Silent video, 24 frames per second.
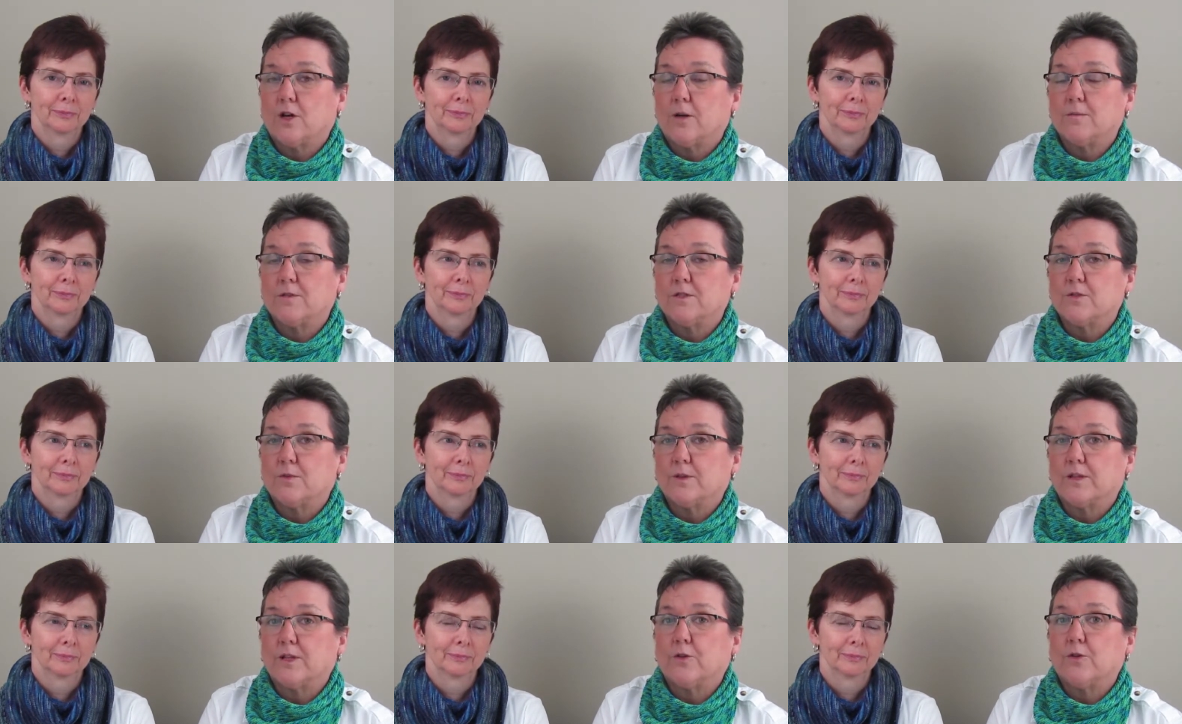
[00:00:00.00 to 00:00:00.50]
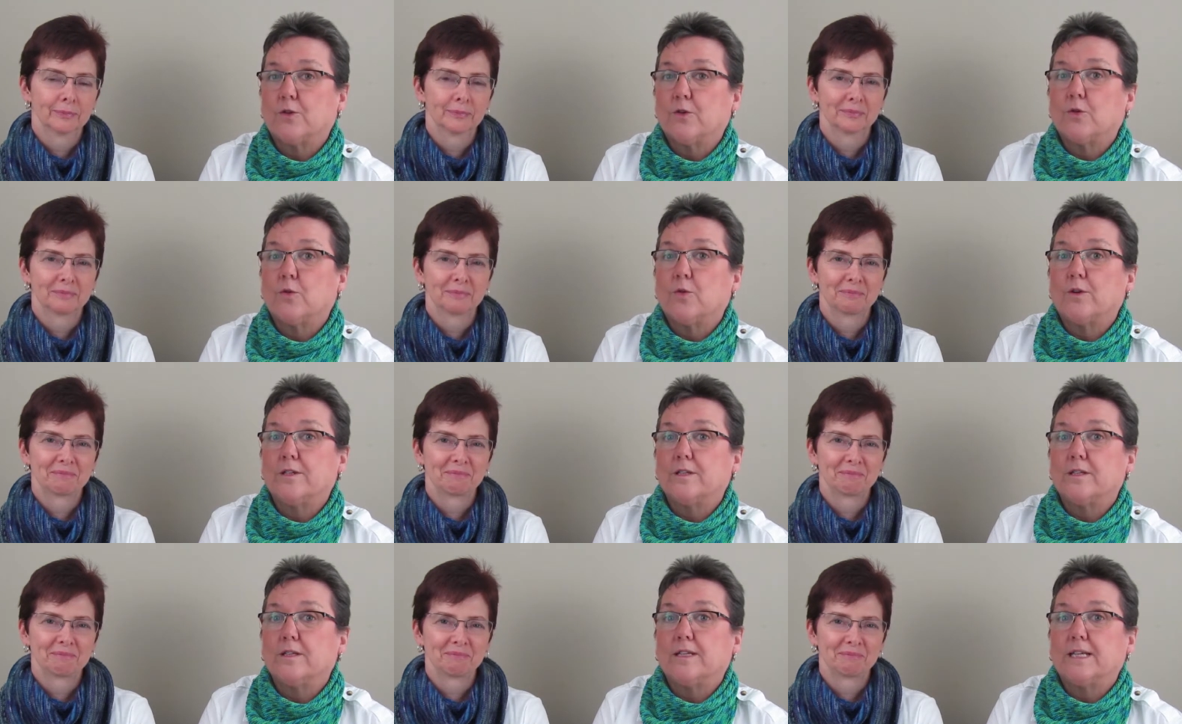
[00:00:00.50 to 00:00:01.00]
Speaker 1: Thomas without
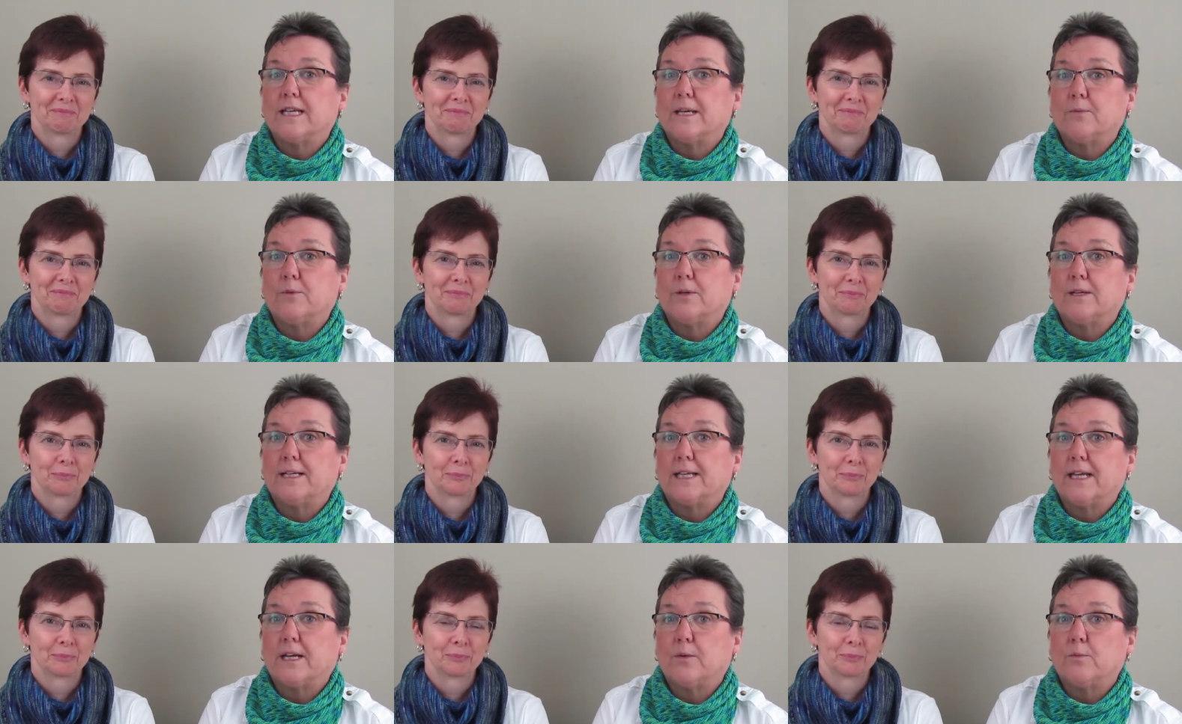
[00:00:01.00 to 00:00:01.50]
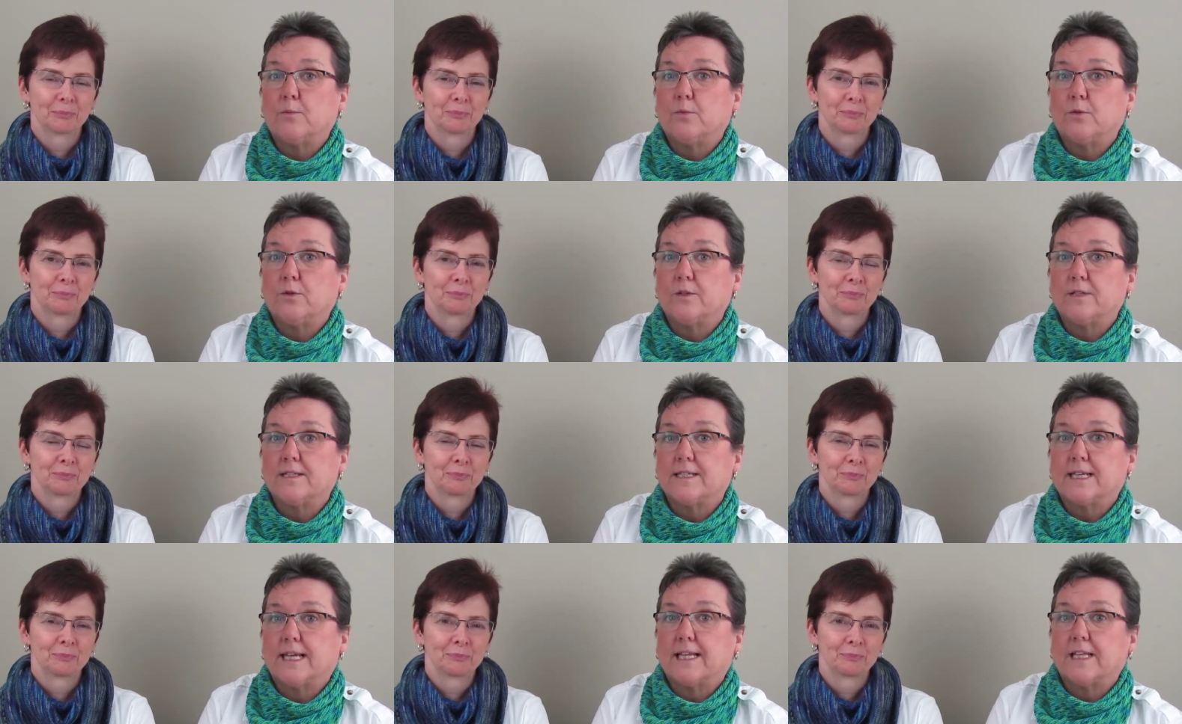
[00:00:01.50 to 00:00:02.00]
going to the neighboring town
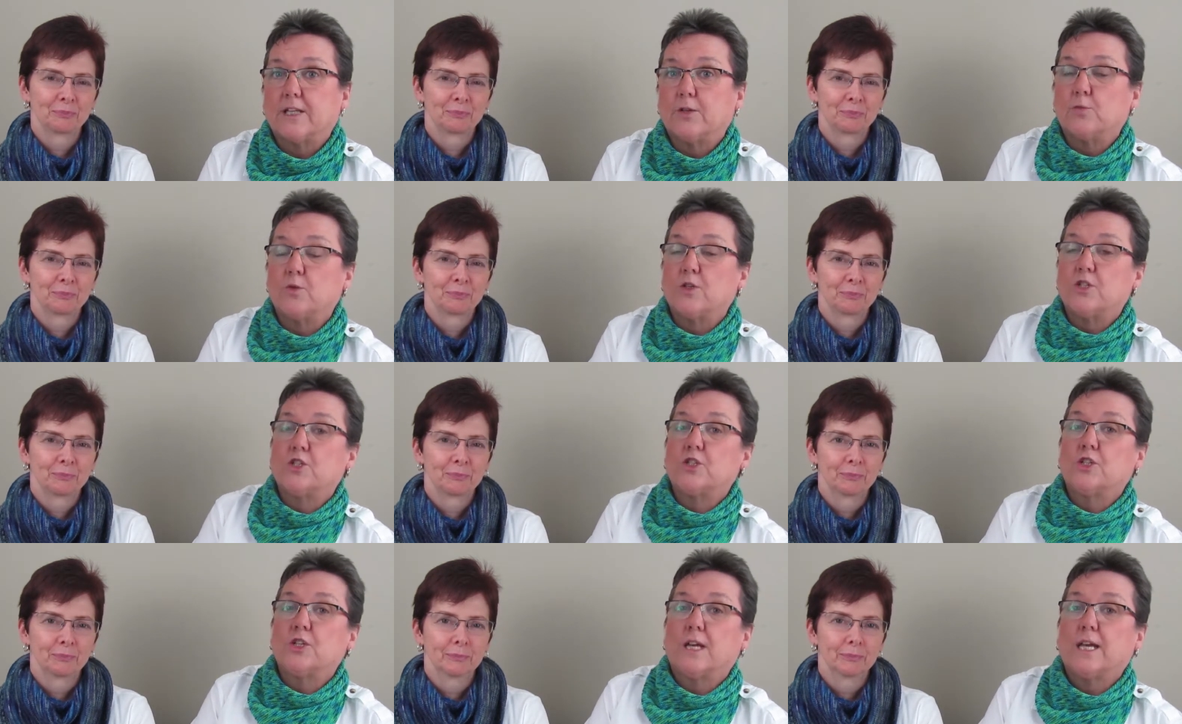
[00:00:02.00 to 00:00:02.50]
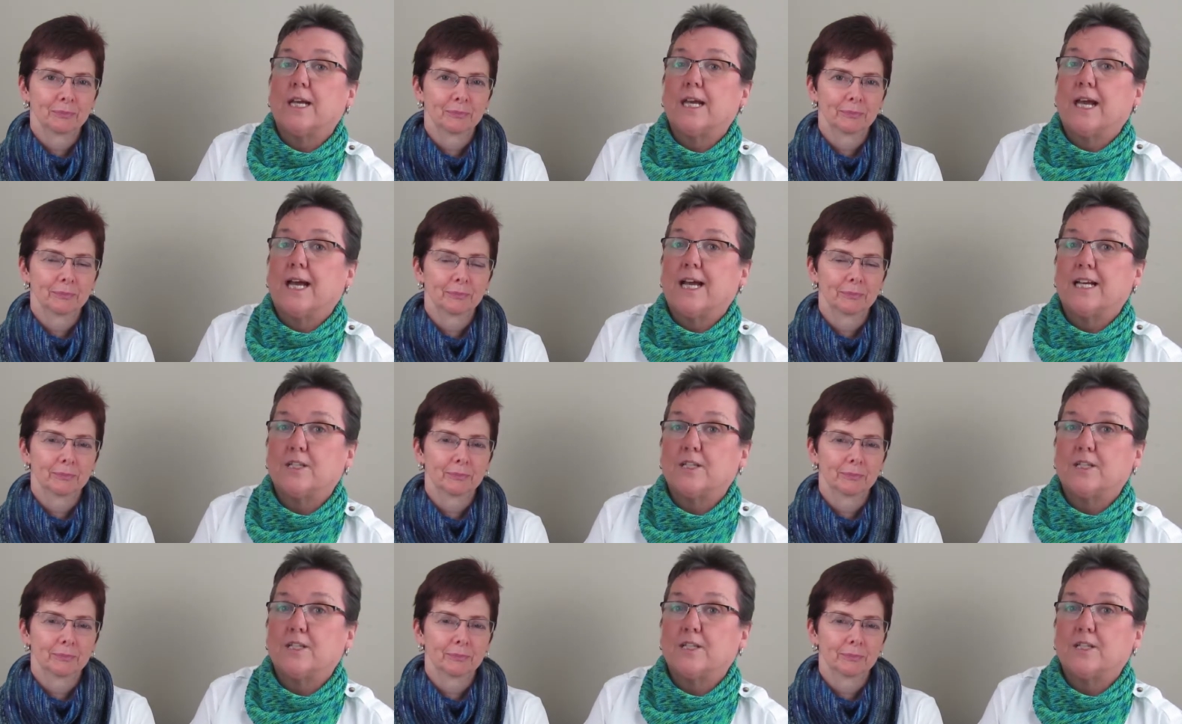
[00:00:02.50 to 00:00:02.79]
Port Stanley which